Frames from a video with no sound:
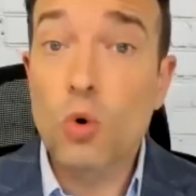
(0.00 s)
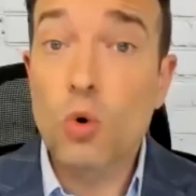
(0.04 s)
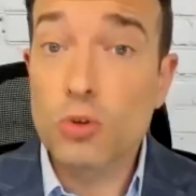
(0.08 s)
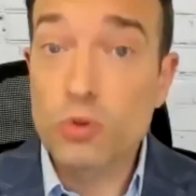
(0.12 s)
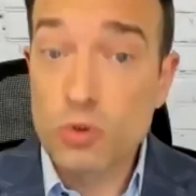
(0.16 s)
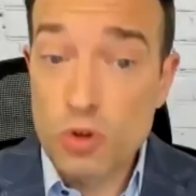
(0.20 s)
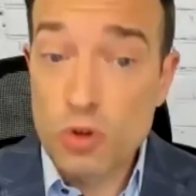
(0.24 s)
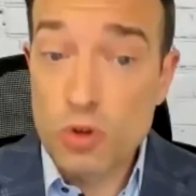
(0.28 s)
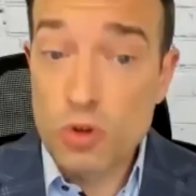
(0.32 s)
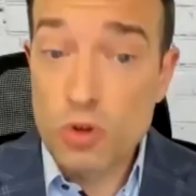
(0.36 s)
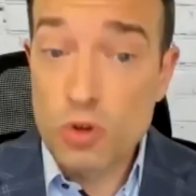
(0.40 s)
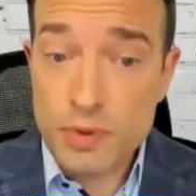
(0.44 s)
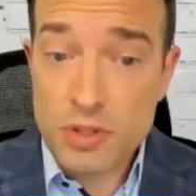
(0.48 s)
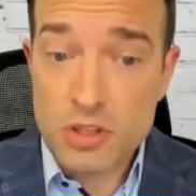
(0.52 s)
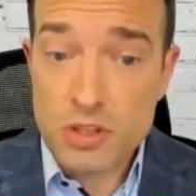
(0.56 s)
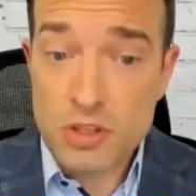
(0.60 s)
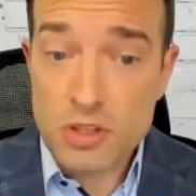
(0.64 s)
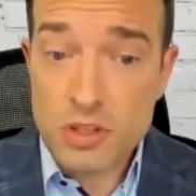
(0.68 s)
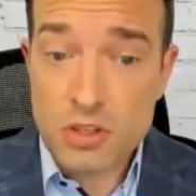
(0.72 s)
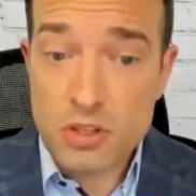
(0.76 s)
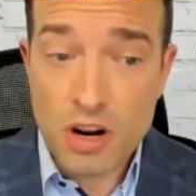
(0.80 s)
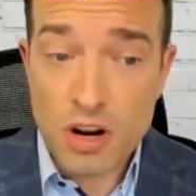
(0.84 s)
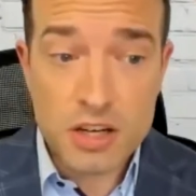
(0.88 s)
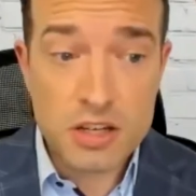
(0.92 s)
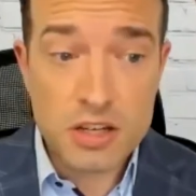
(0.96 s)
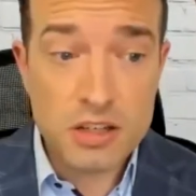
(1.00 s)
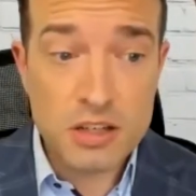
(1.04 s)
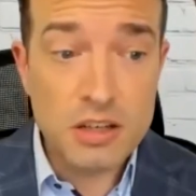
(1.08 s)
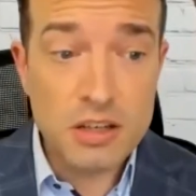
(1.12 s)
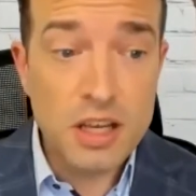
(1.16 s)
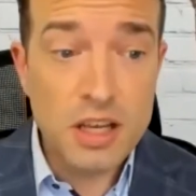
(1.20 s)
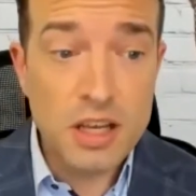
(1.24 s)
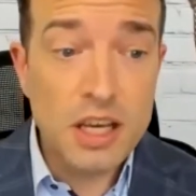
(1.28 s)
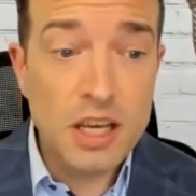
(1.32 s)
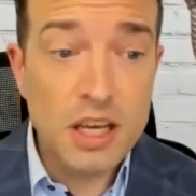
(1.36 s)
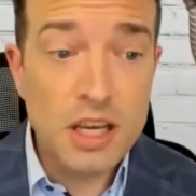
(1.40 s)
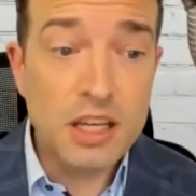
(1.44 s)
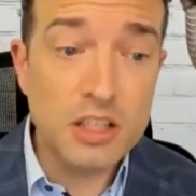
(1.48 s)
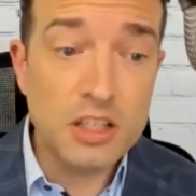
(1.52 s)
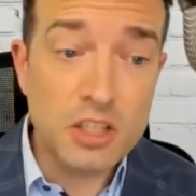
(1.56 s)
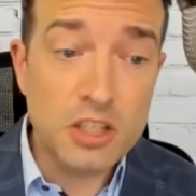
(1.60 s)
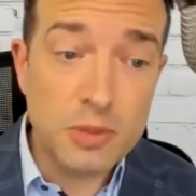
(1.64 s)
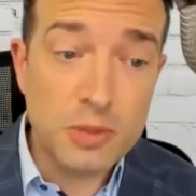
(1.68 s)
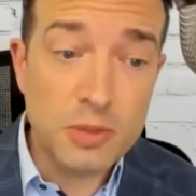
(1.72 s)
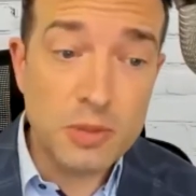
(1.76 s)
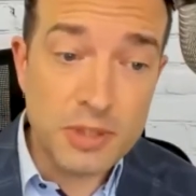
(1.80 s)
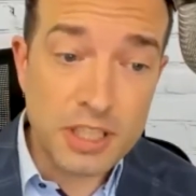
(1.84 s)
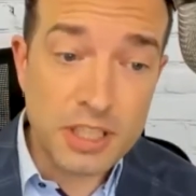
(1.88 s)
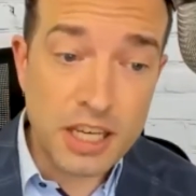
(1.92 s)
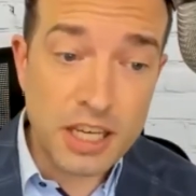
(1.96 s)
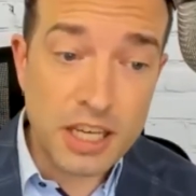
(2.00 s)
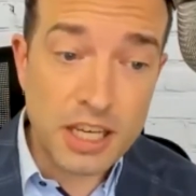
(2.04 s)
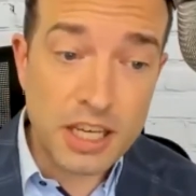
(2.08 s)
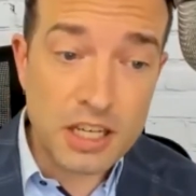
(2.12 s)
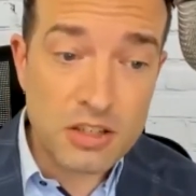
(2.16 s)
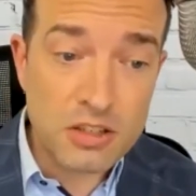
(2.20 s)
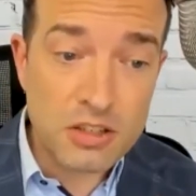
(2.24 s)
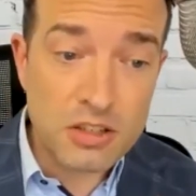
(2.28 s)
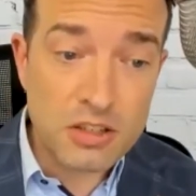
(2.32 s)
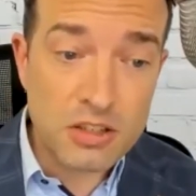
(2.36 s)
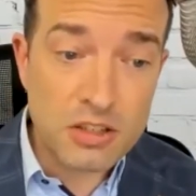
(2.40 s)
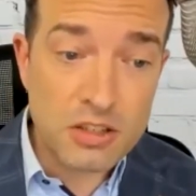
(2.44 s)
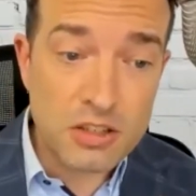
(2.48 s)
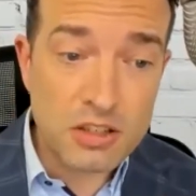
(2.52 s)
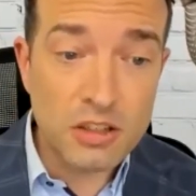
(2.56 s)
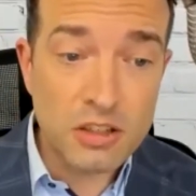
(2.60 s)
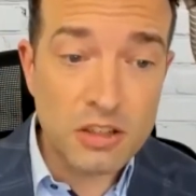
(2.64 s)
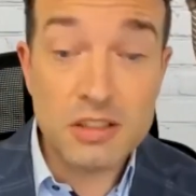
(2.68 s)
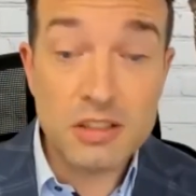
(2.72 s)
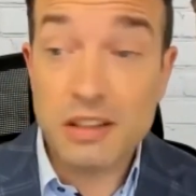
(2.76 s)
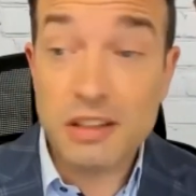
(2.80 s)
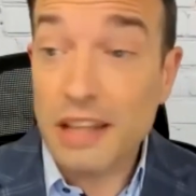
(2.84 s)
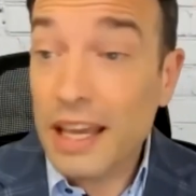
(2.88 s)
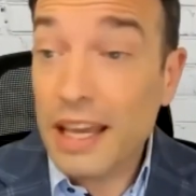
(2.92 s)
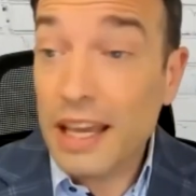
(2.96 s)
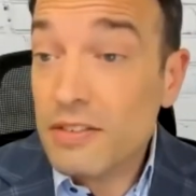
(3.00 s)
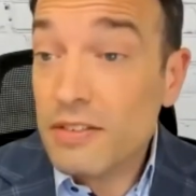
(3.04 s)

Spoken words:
or group instruction in communication skills,